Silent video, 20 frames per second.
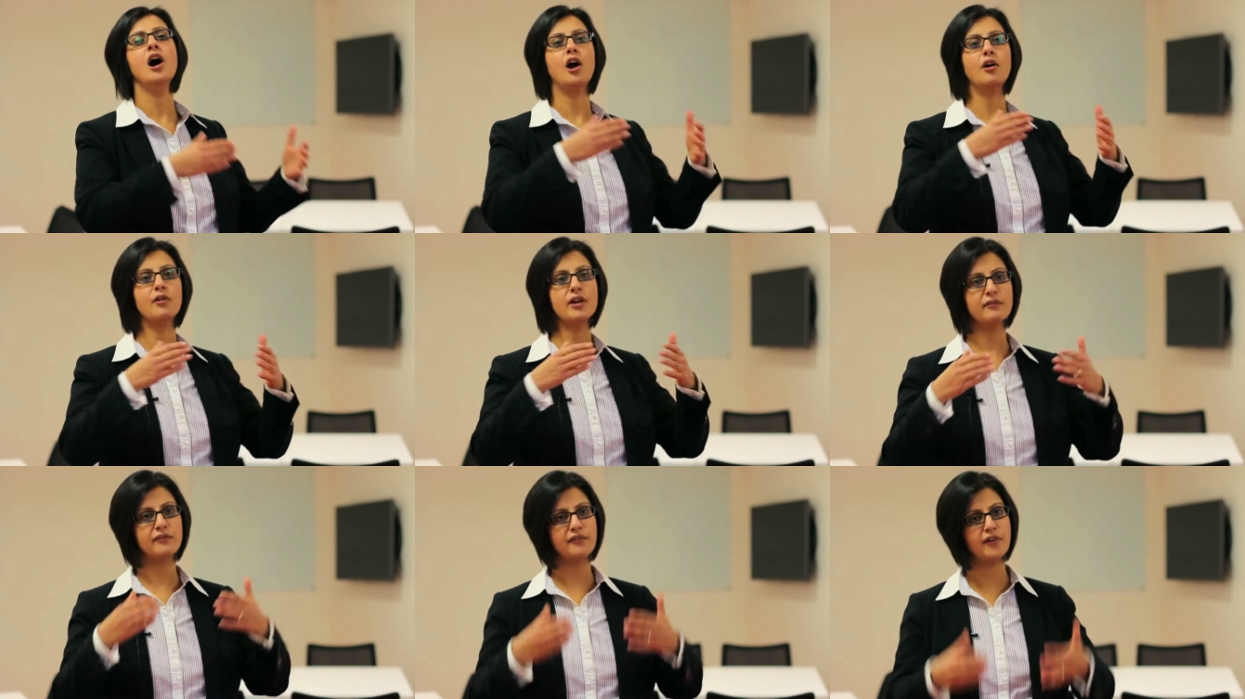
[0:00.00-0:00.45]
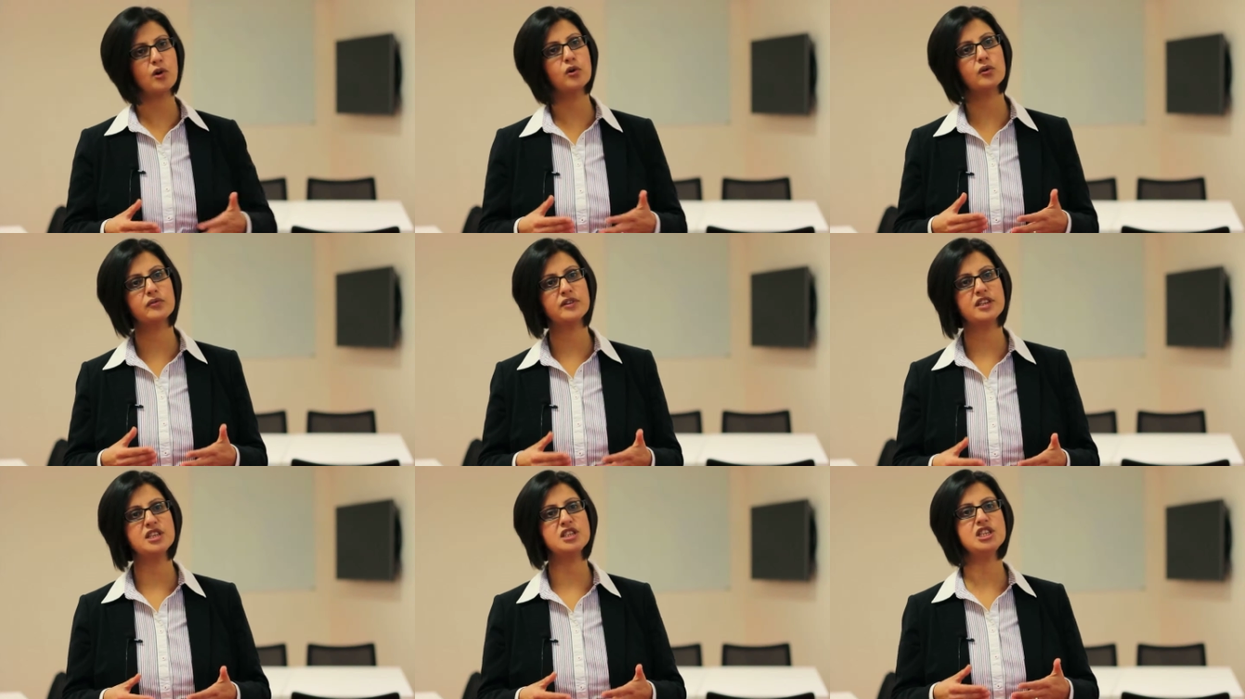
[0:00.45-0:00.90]
are
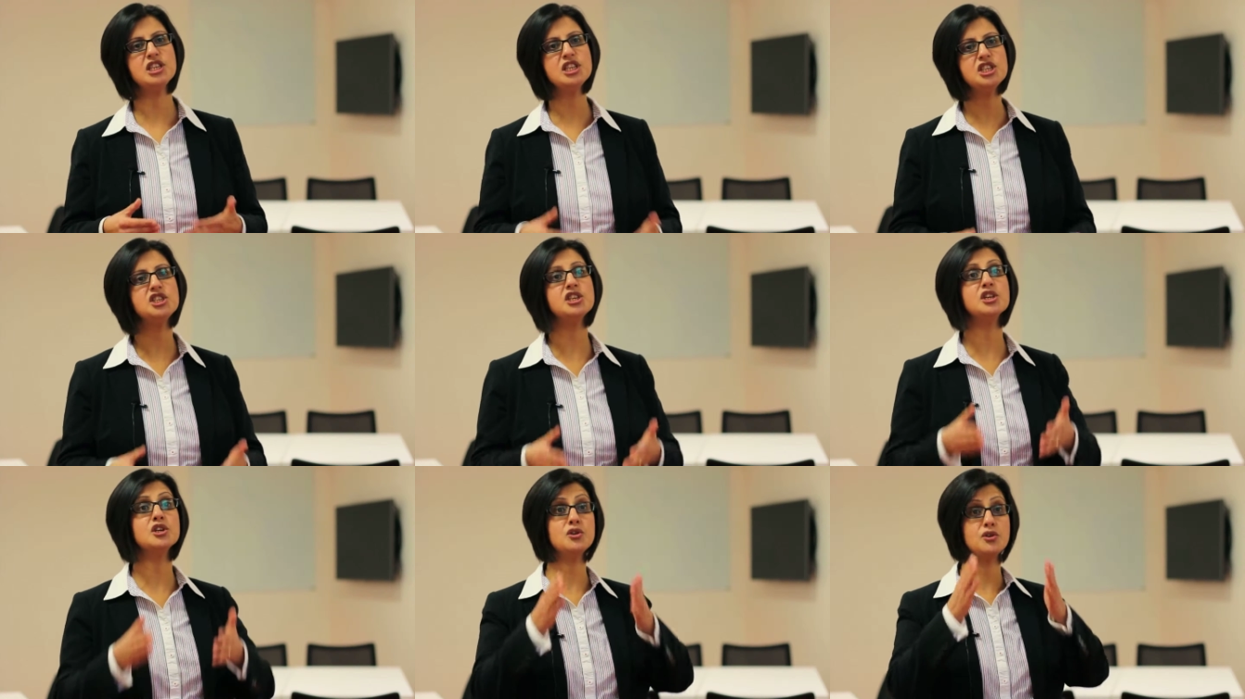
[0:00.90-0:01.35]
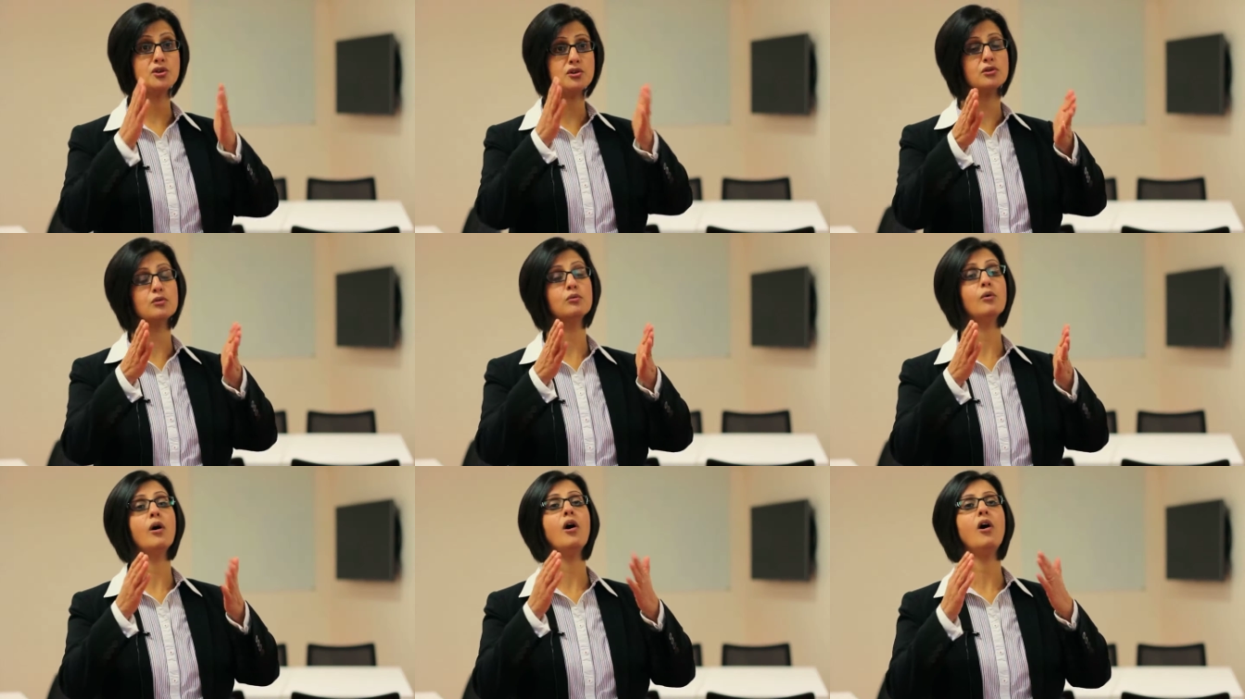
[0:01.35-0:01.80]
involved in teaching
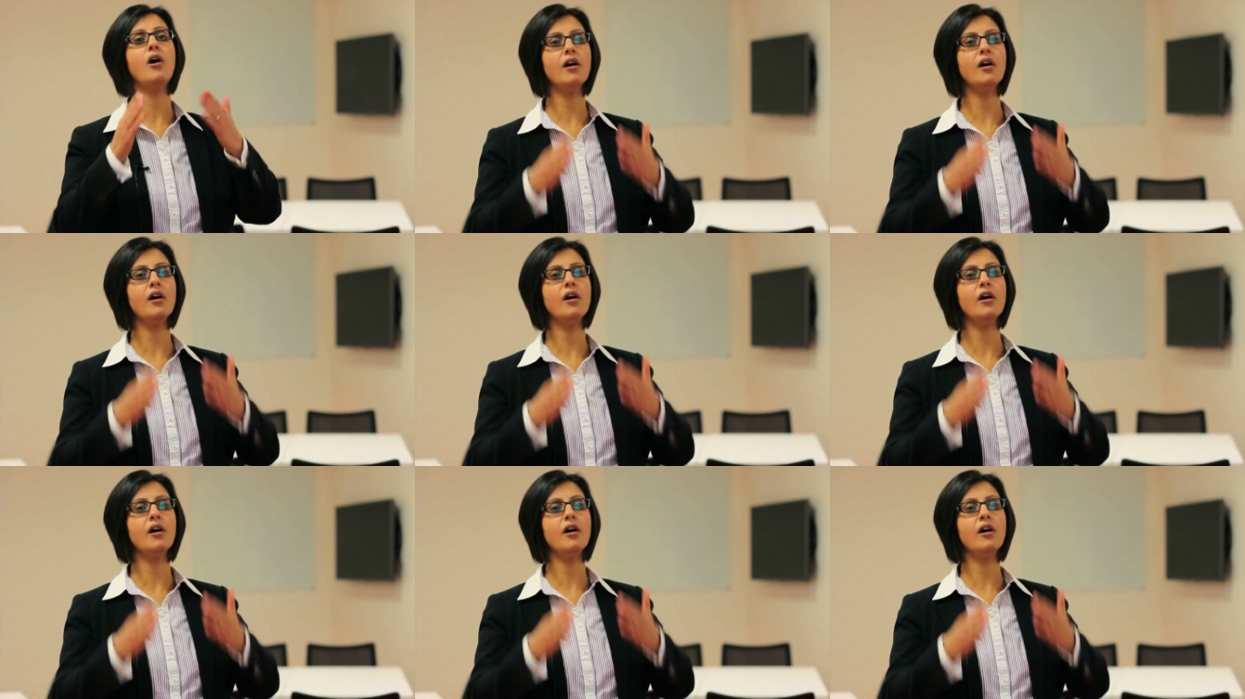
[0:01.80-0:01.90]
you